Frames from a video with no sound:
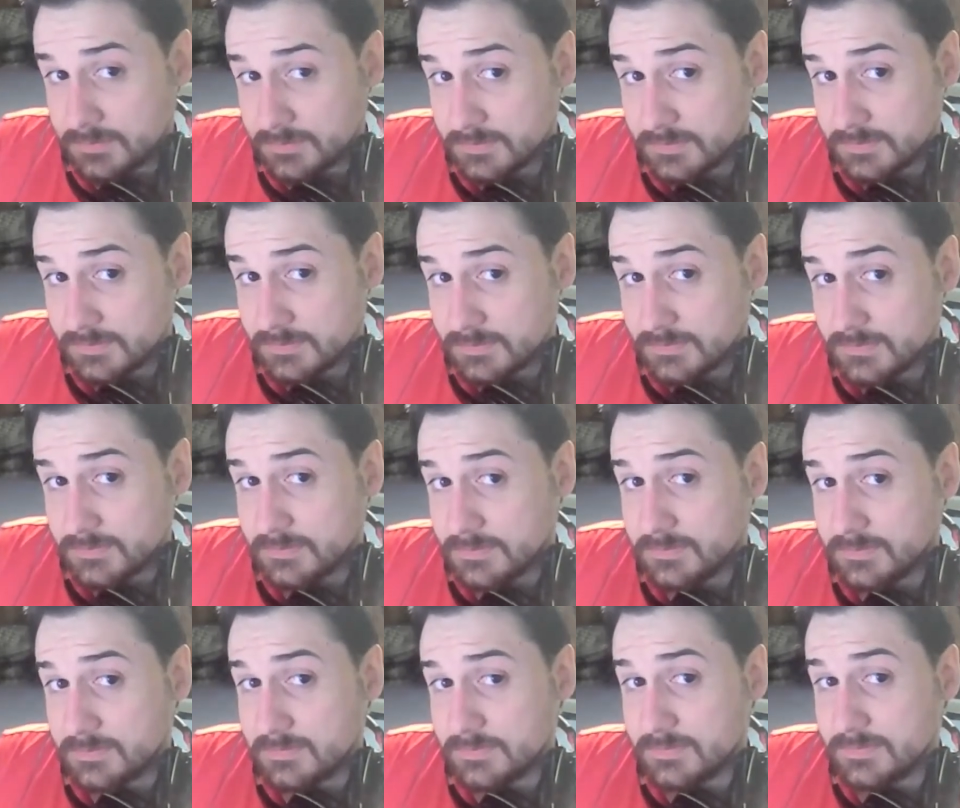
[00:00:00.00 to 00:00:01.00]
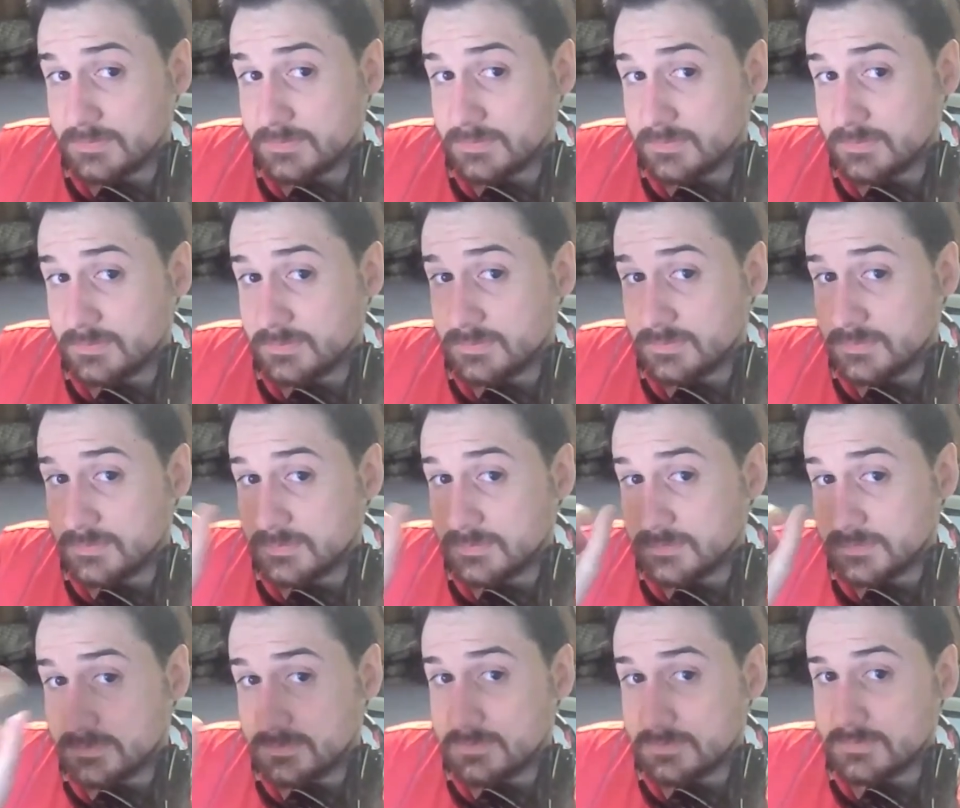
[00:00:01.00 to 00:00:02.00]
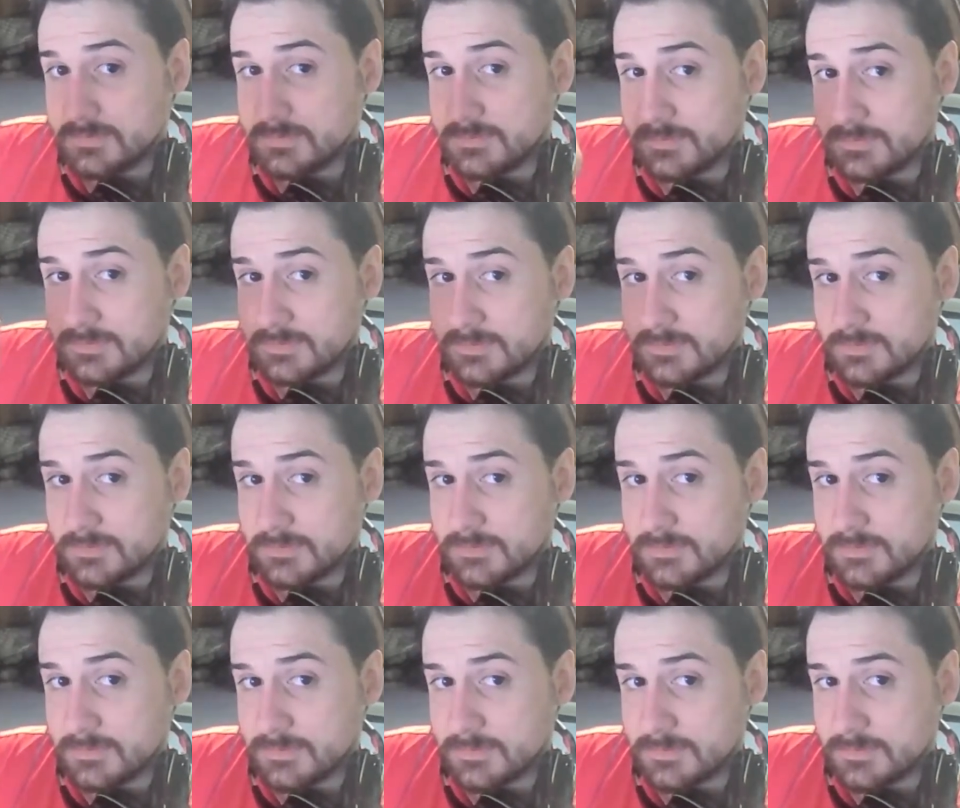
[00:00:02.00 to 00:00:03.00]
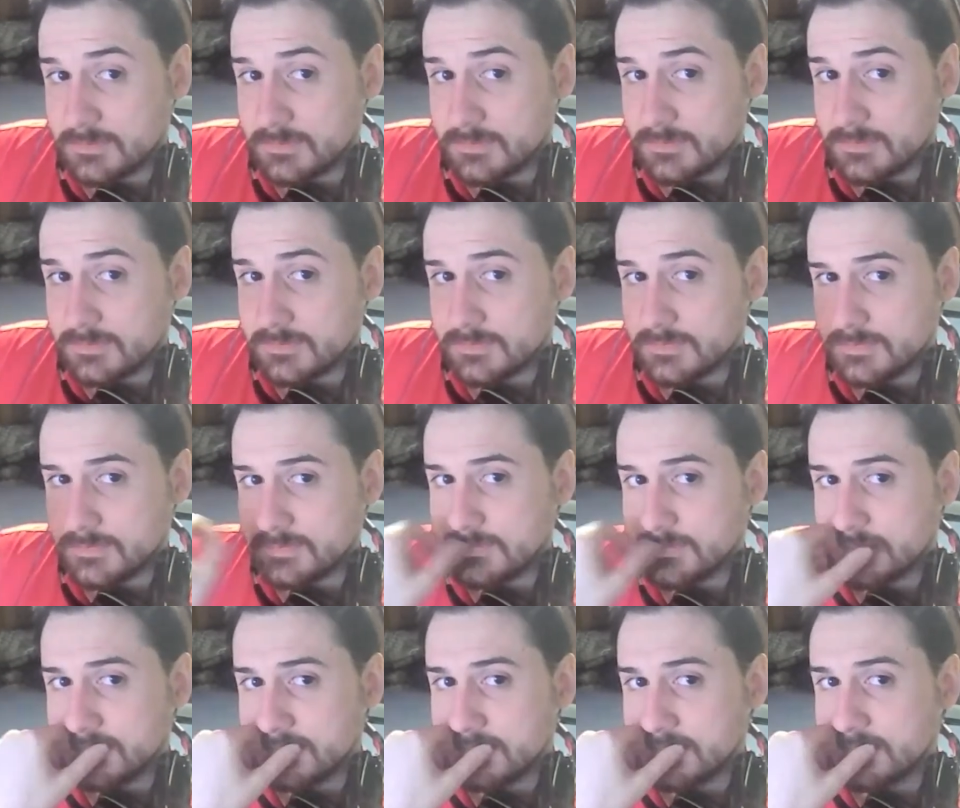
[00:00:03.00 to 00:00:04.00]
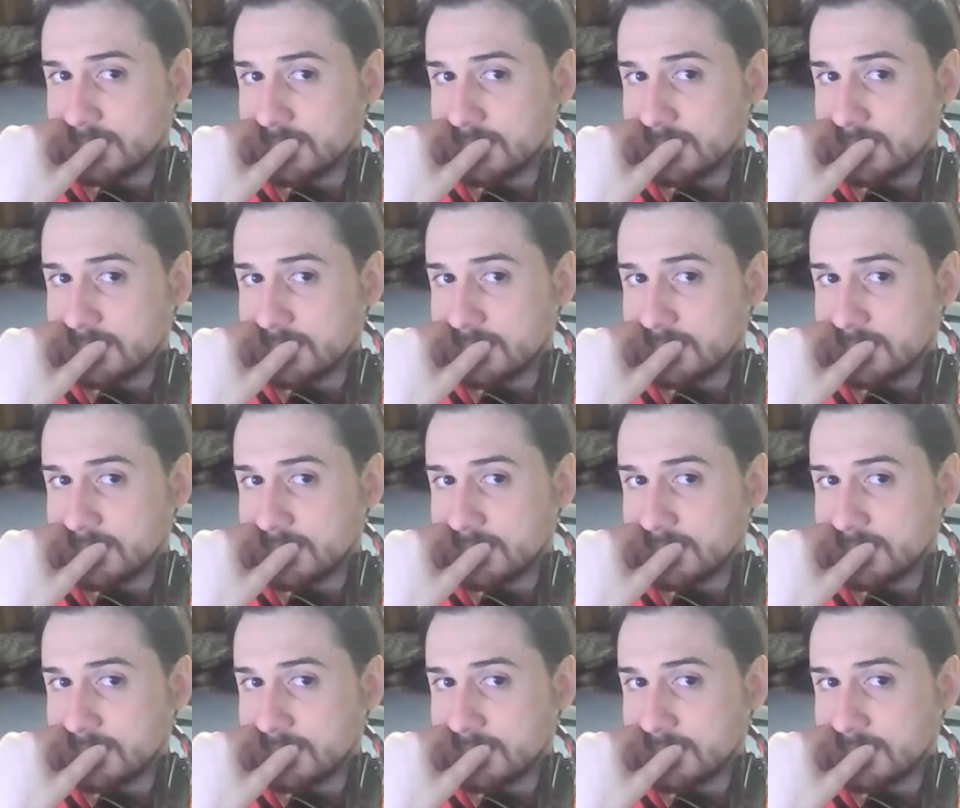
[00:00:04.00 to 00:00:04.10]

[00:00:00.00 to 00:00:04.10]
No words are spoken by the person on screen.